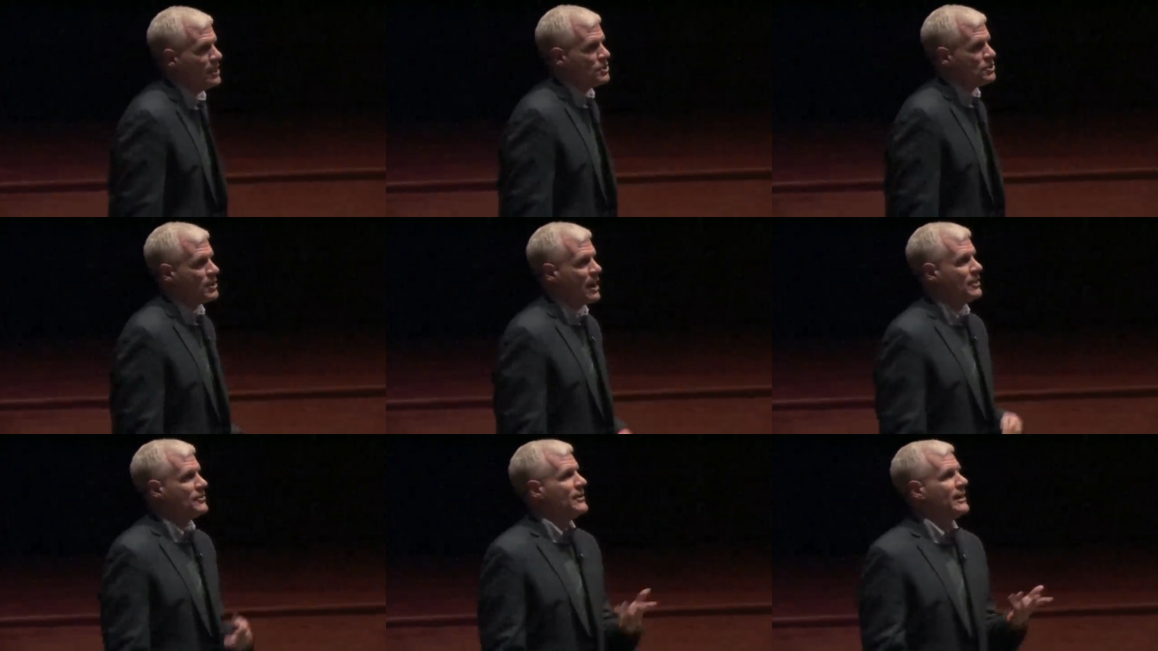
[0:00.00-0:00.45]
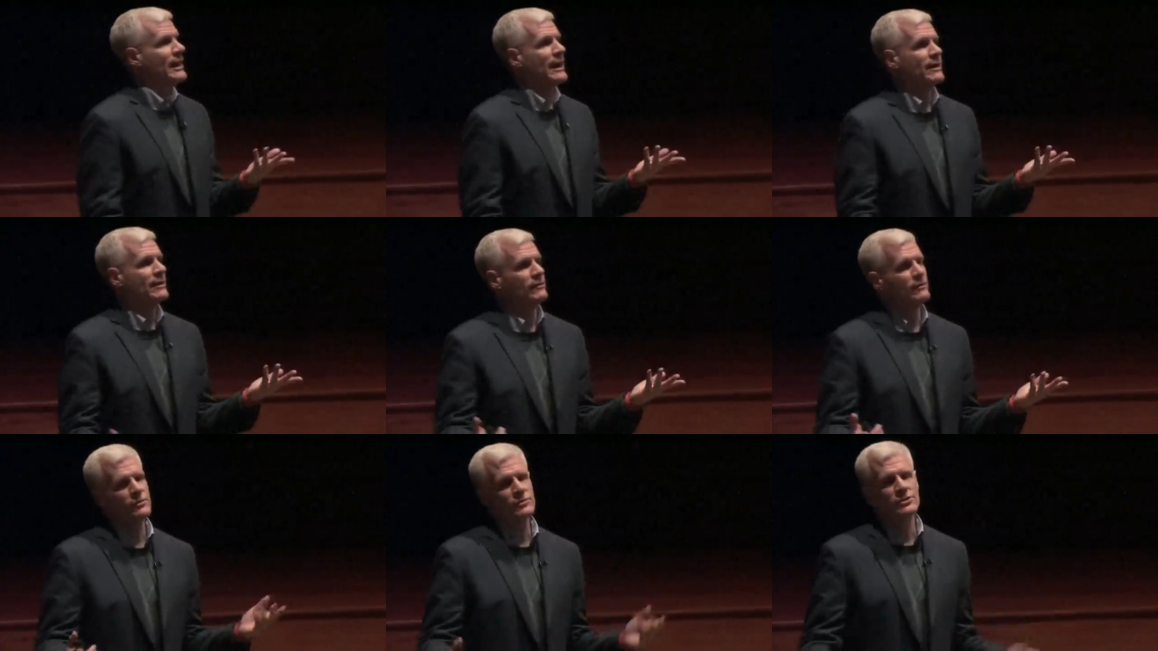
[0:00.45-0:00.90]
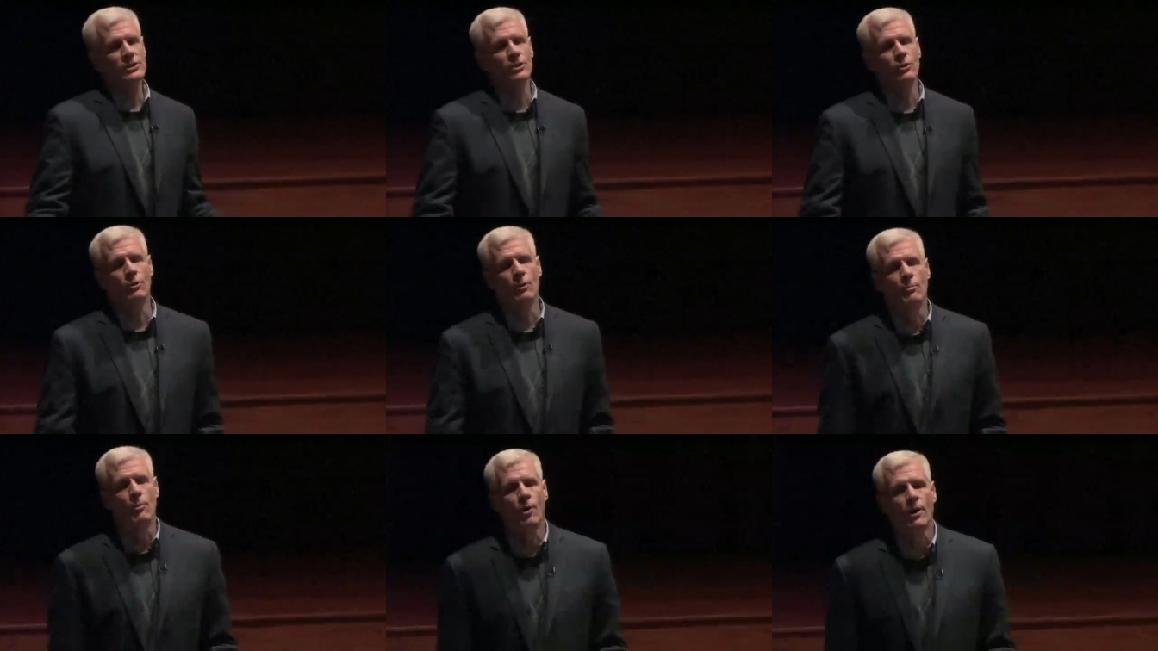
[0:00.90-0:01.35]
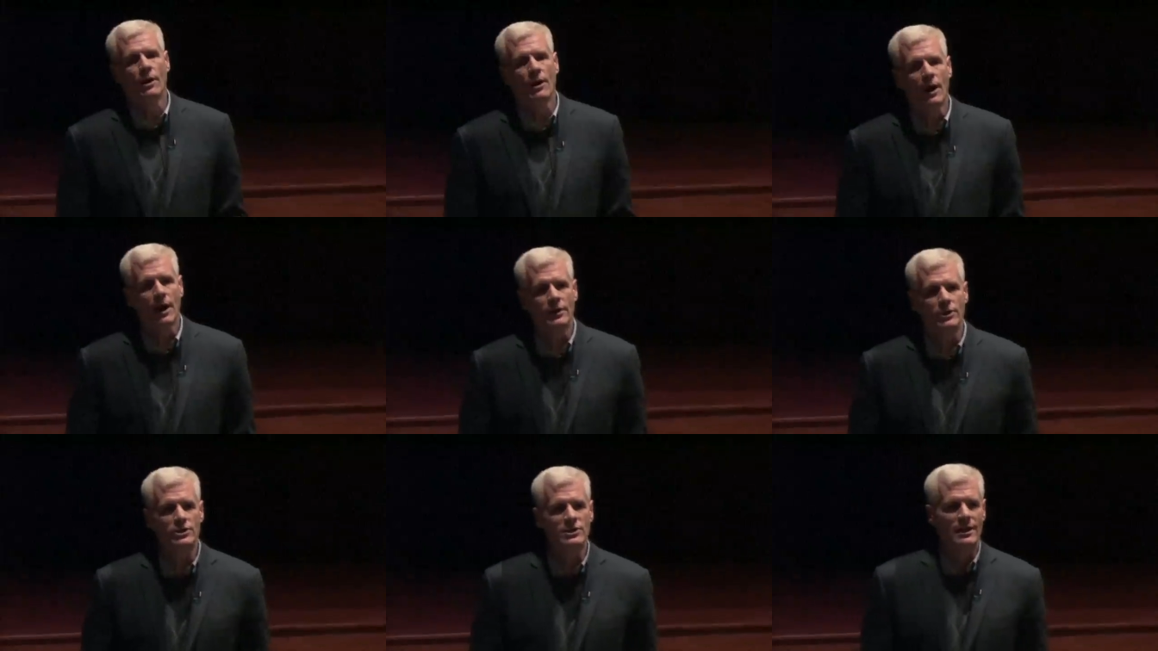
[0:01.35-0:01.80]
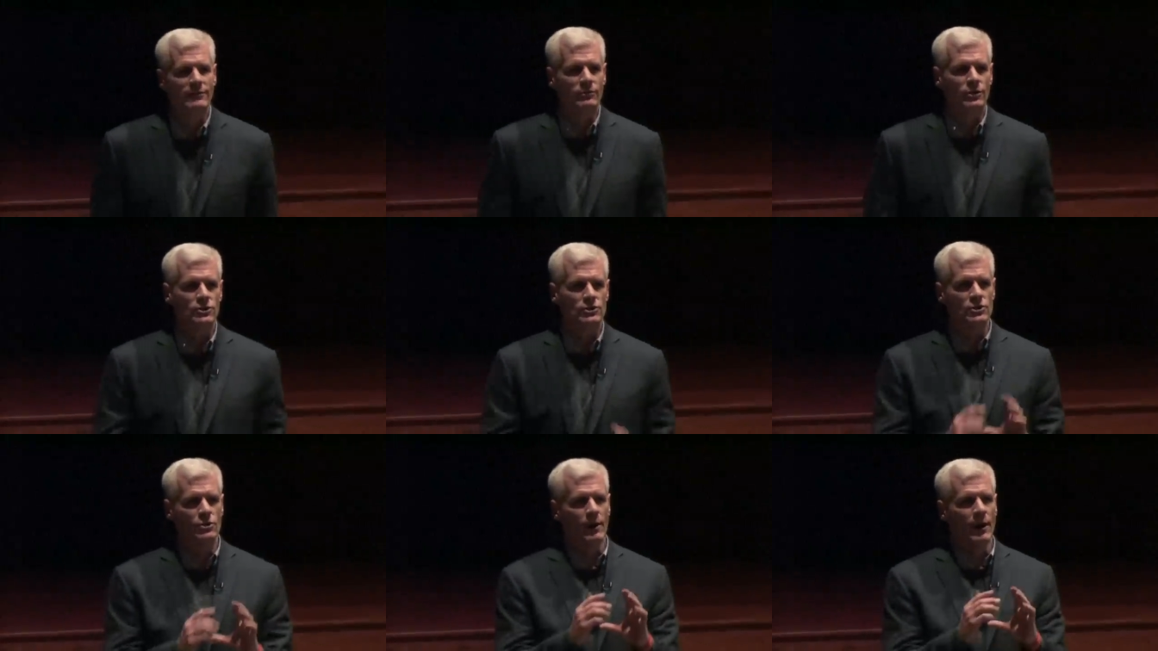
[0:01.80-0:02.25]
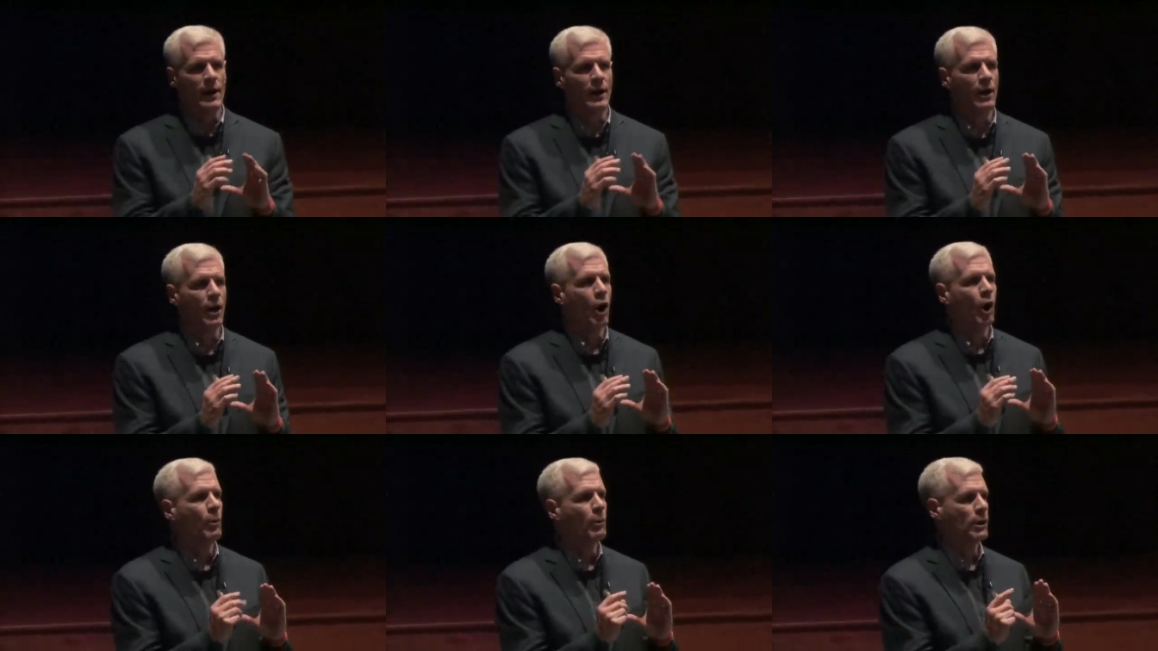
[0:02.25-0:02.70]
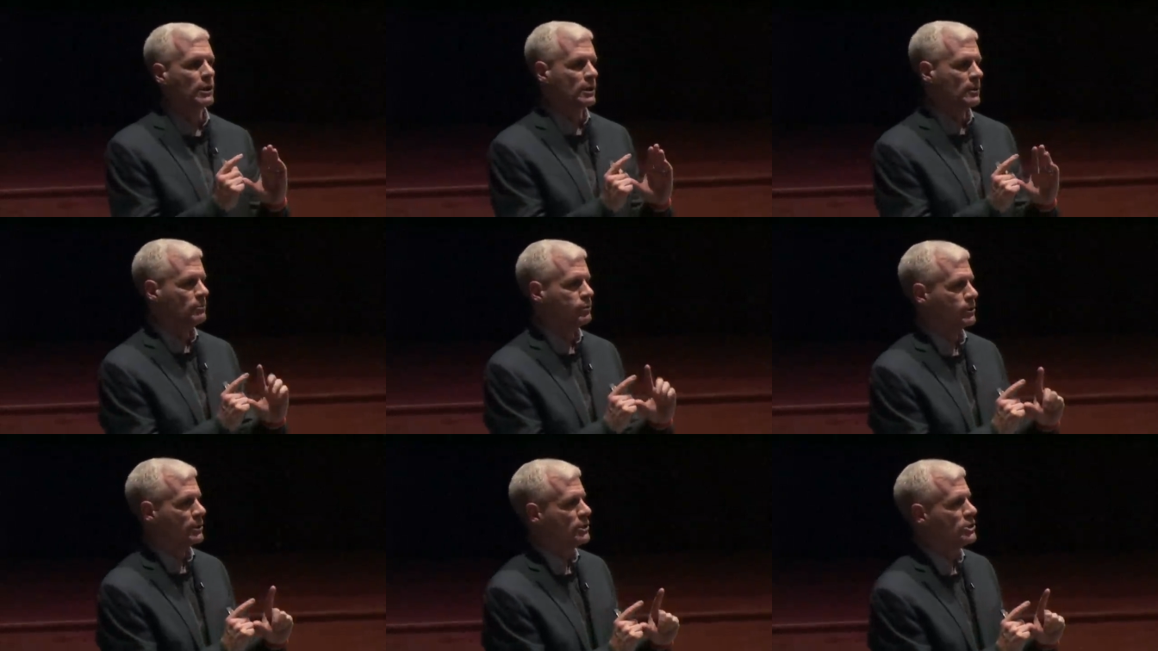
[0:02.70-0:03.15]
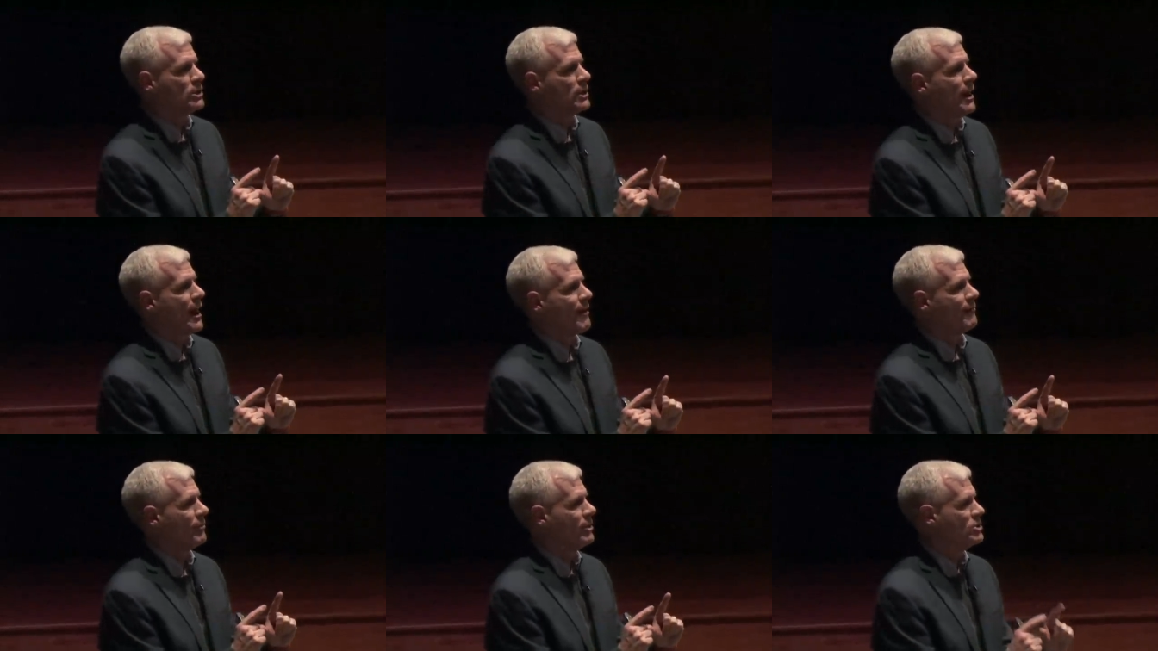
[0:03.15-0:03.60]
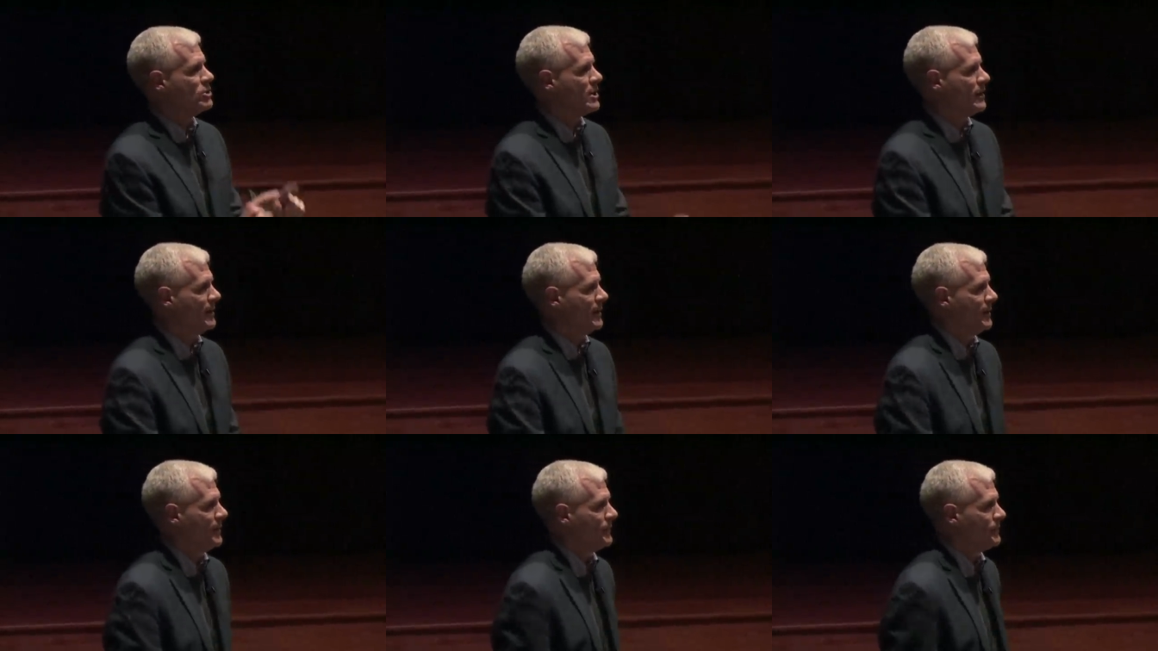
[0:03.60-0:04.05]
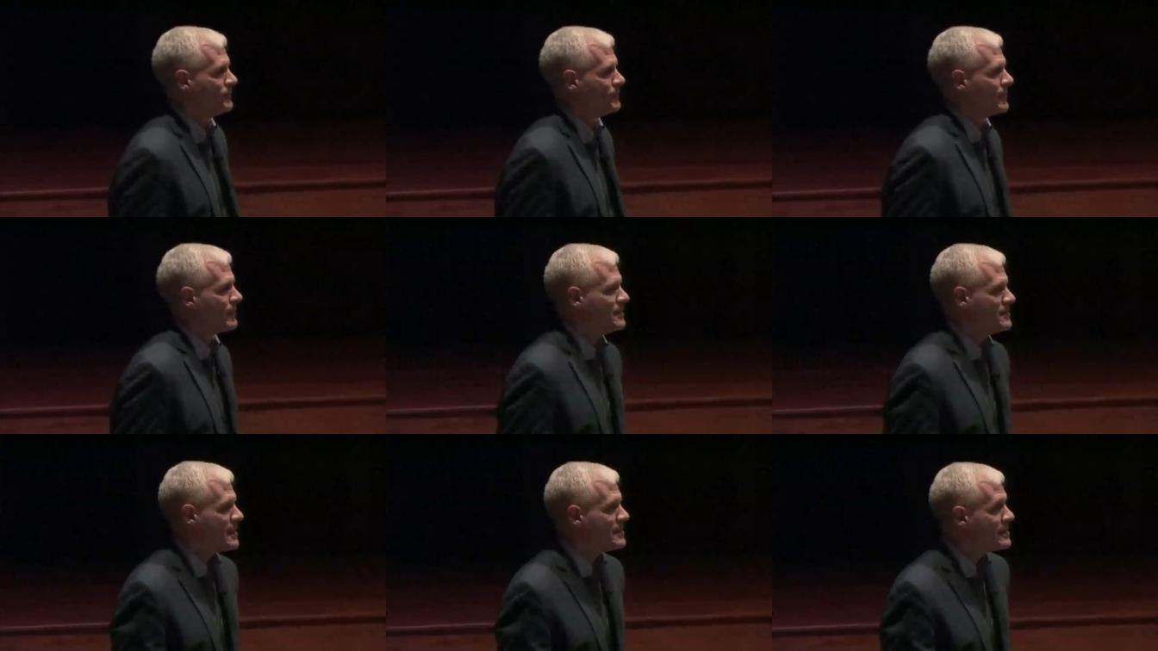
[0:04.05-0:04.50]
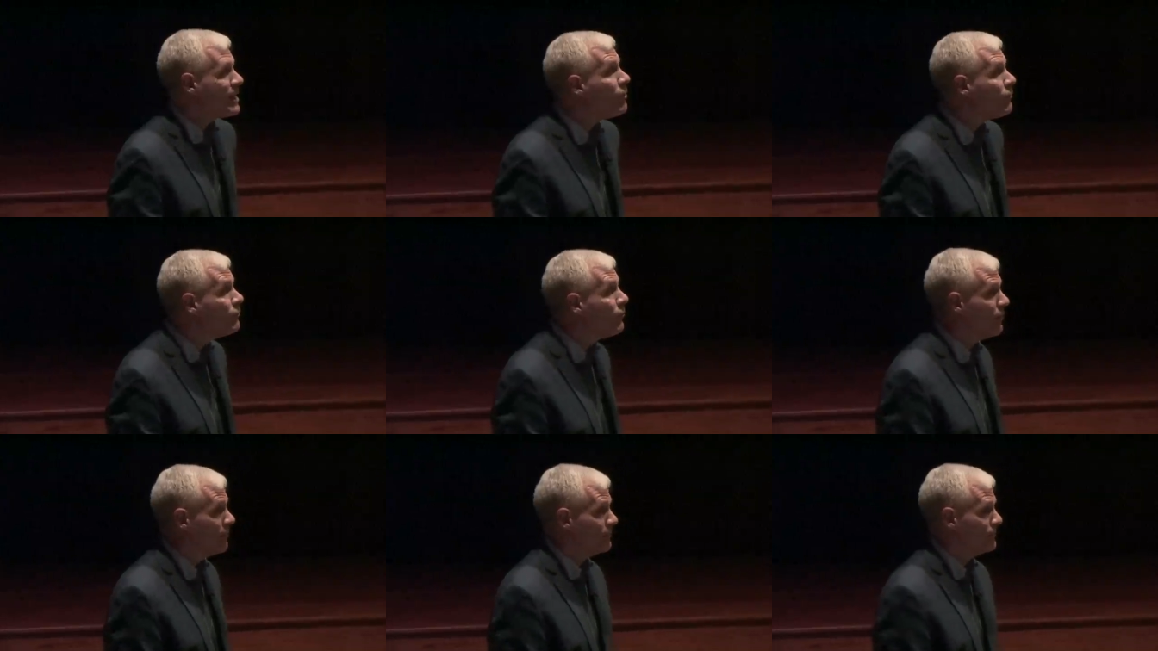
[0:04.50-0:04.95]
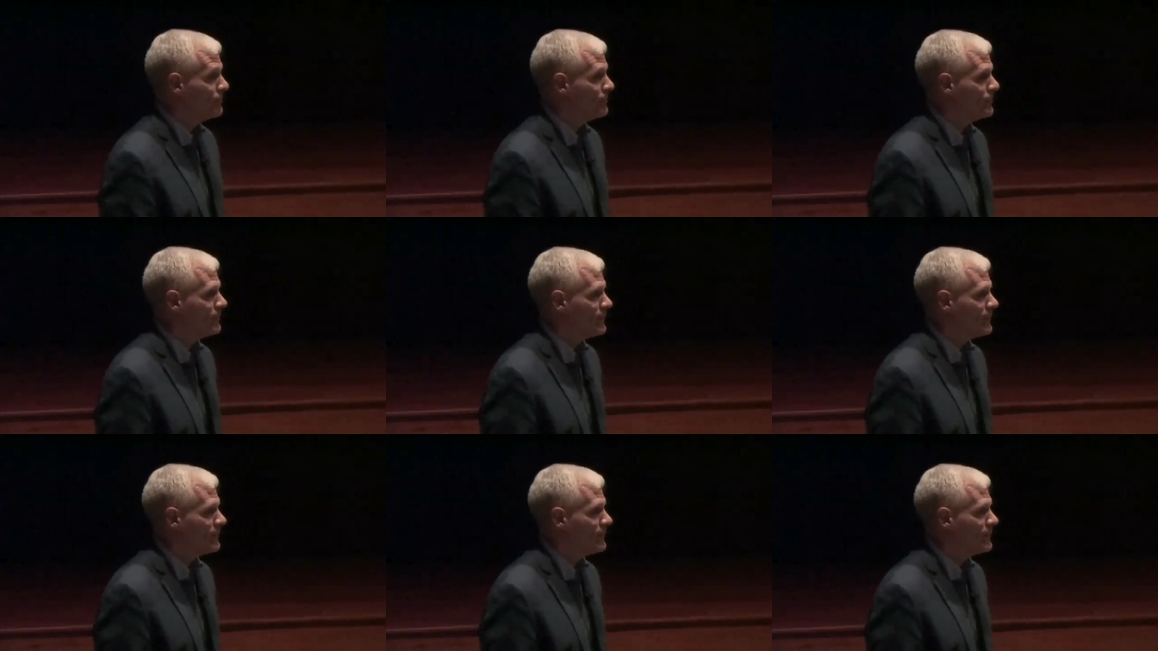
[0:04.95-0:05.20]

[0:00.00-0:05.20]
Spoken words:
So I think every single report card, you should have a little square, homework completion average, because that's helpful.